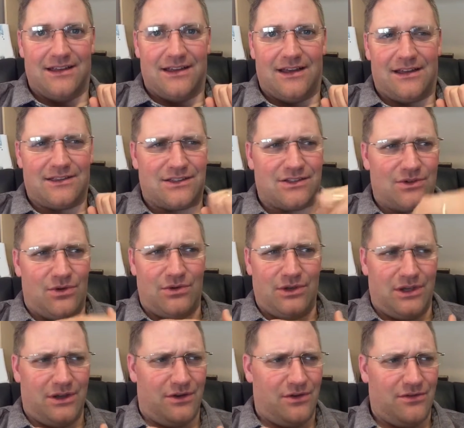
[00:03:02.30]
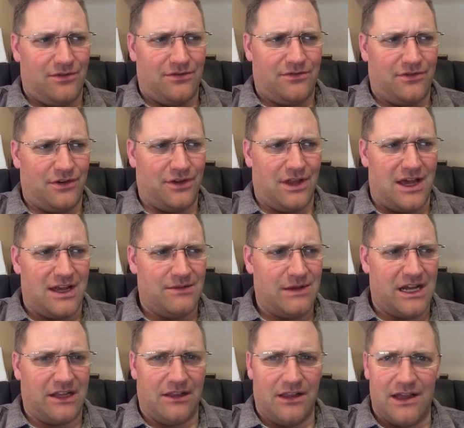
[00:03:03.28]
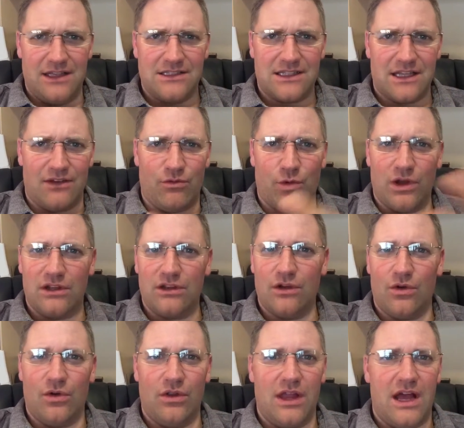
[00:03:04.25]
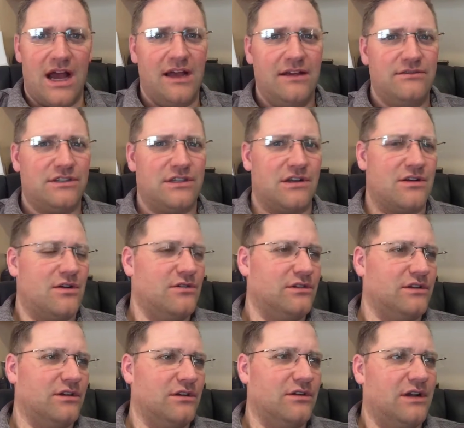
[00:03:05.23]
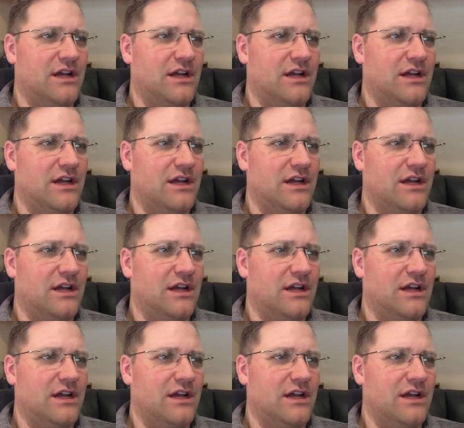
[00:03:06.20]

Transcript: And so, for a lot of my clients, they've worked their whole lives, and